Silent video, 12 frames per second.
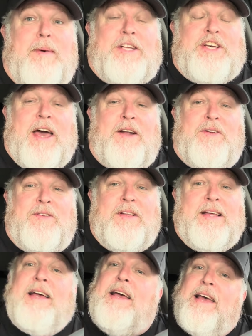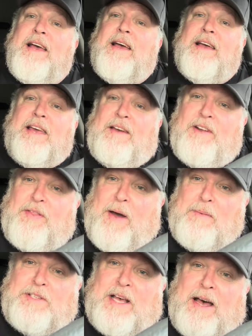my channel. Give it a
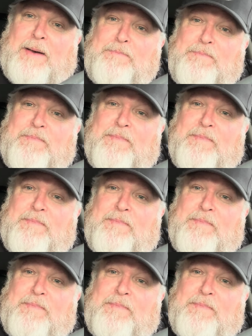thumbs up.